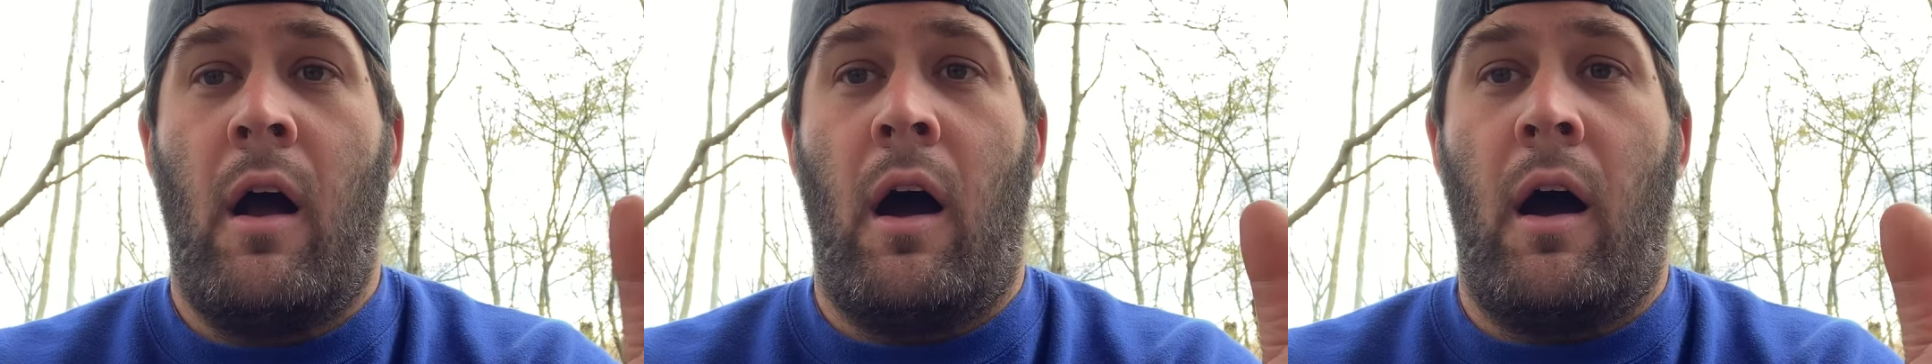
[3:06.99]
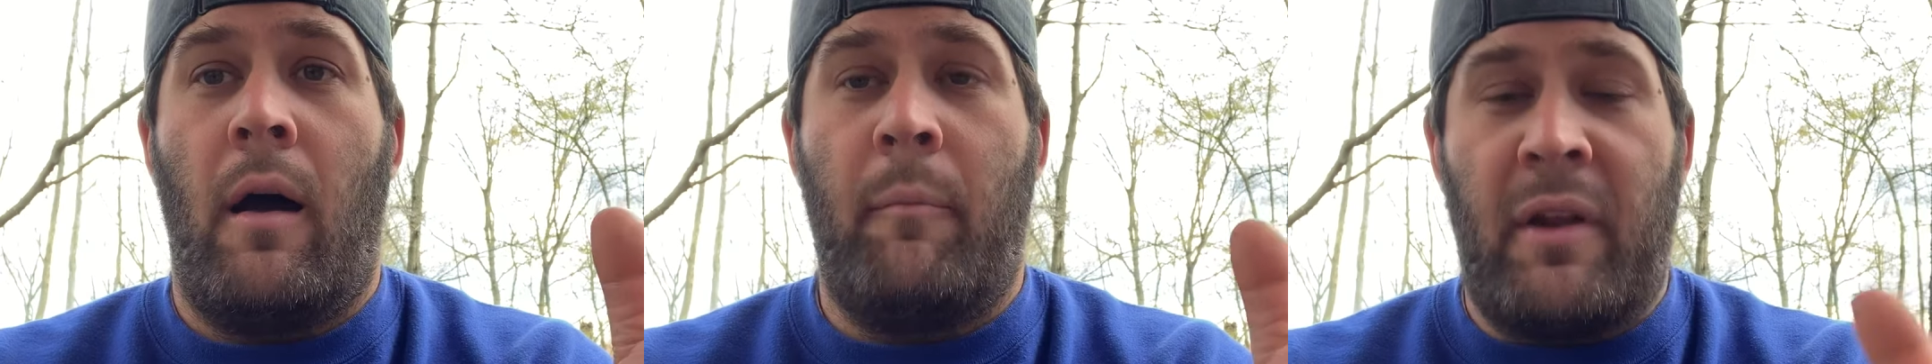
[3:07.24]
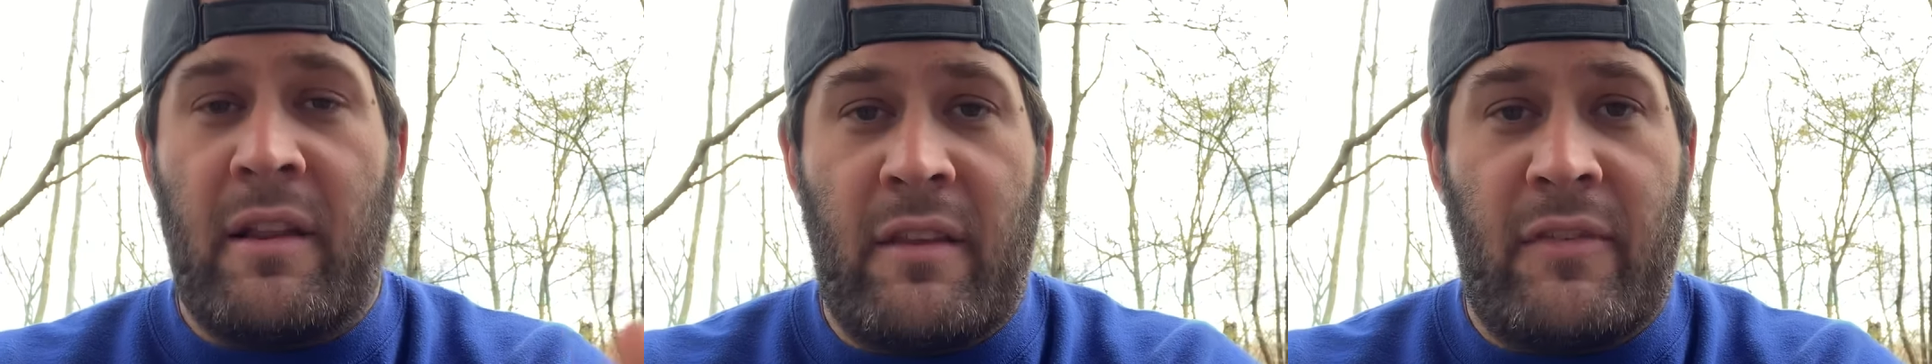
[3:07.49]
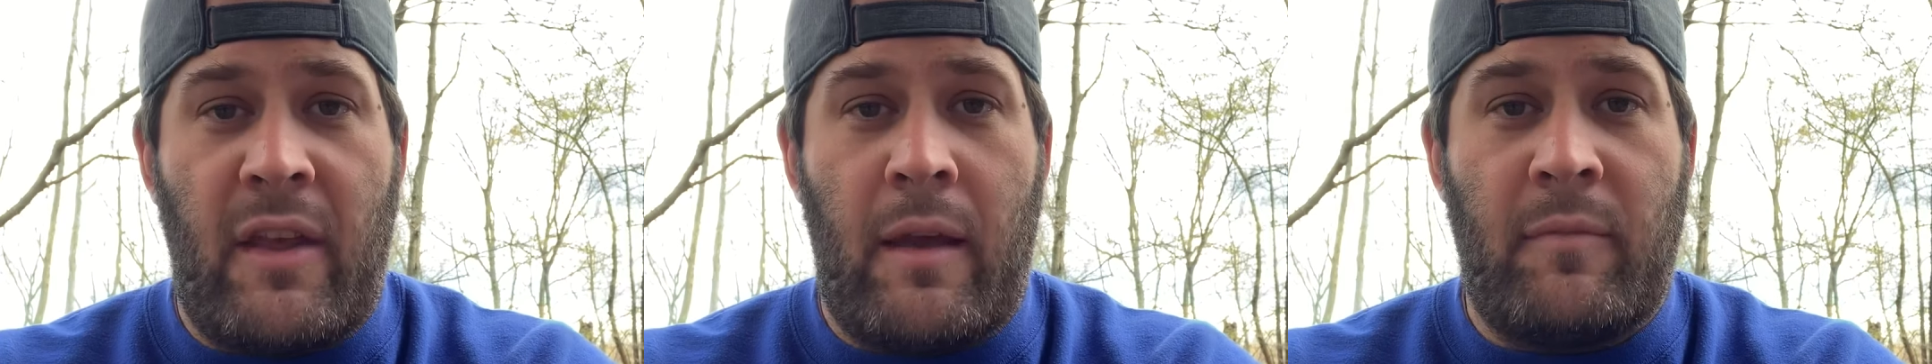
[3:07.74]
but at the
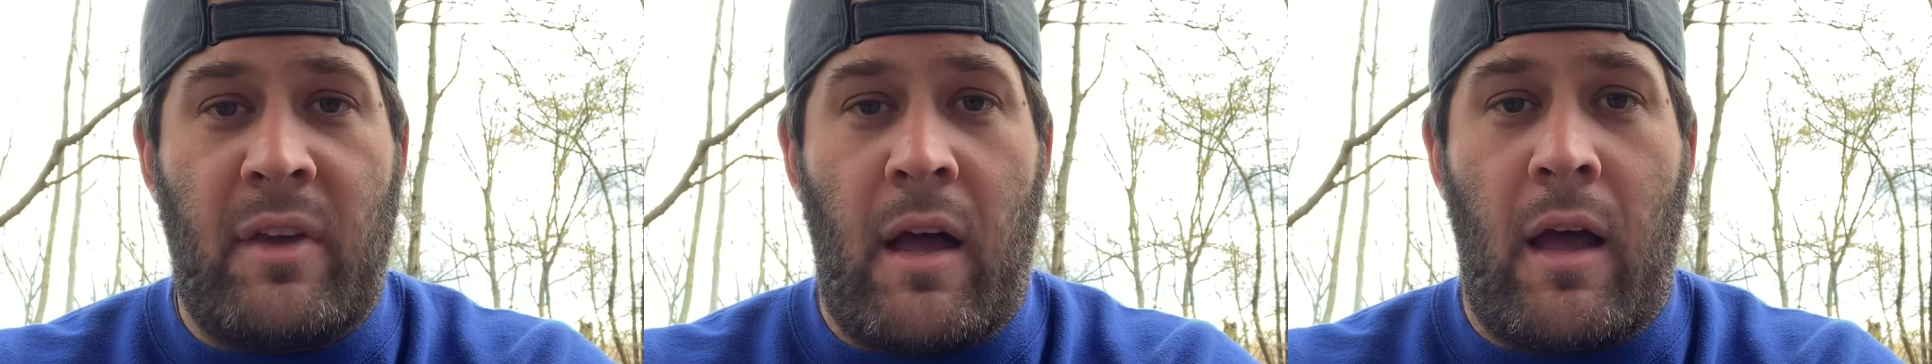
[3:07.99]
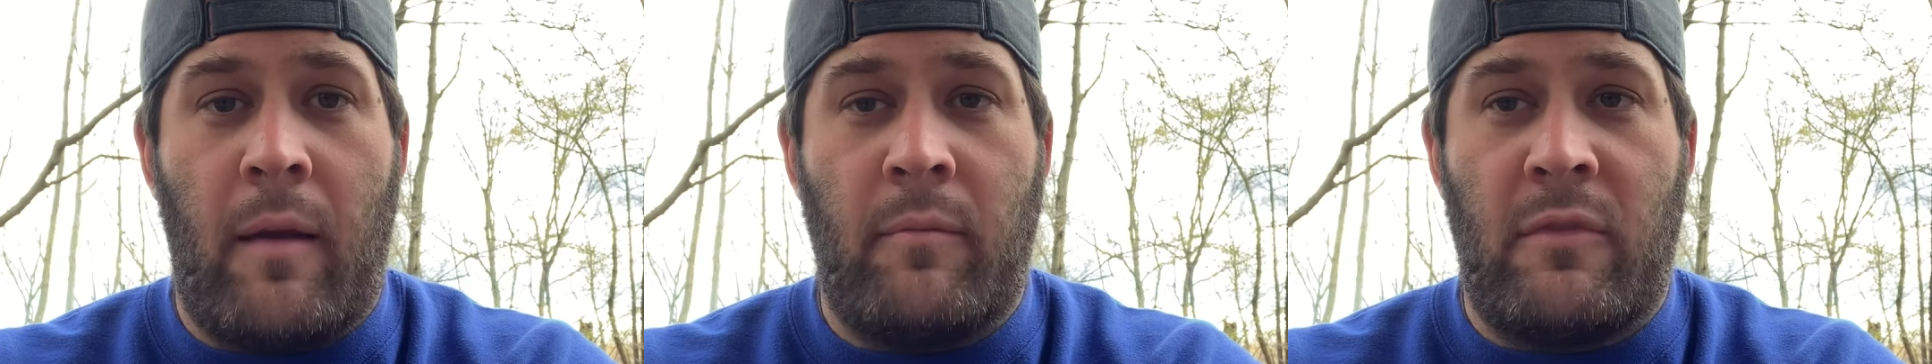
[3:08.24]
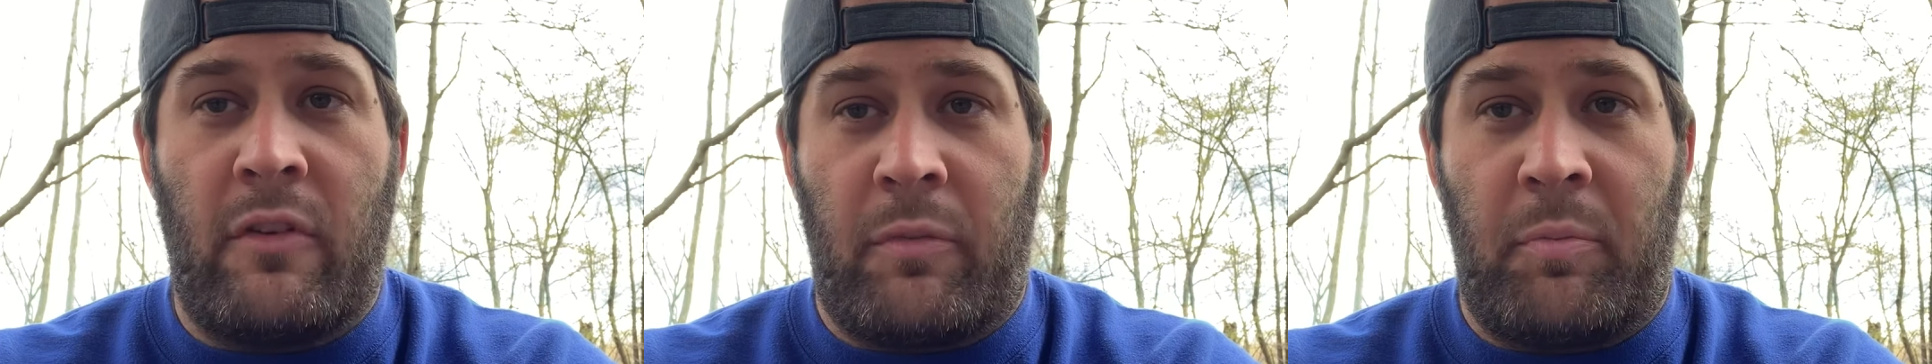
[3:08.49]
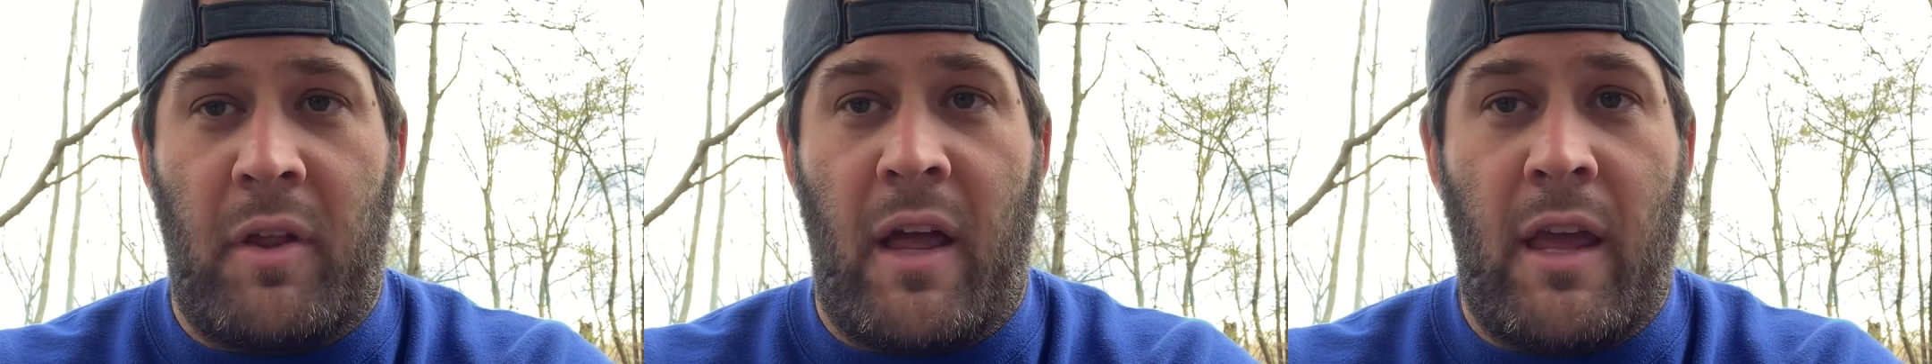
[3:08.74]
same time,
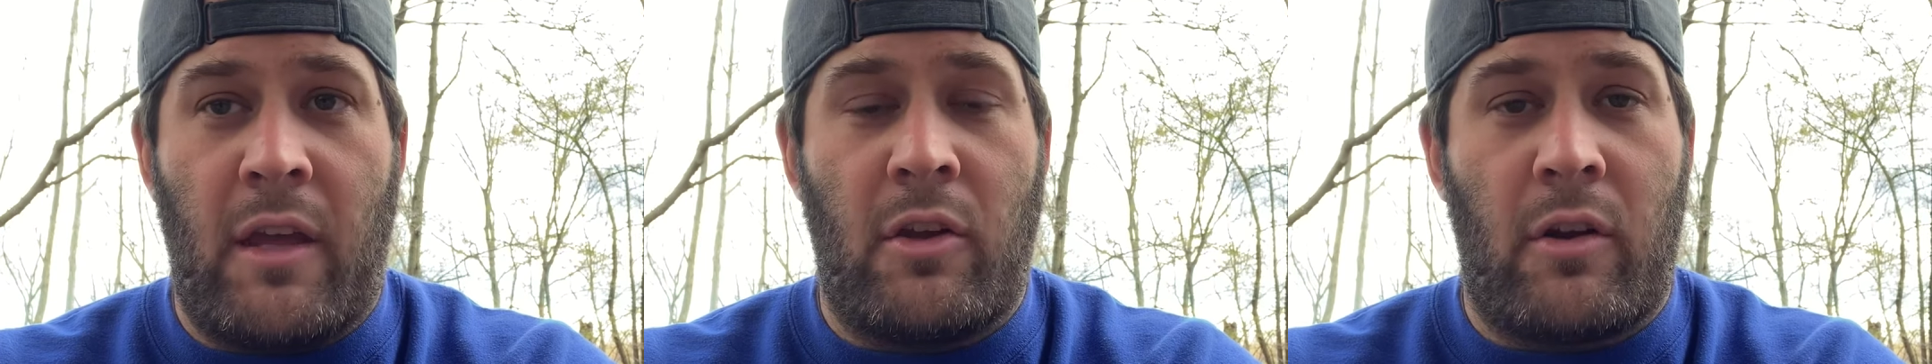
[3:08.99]
displaying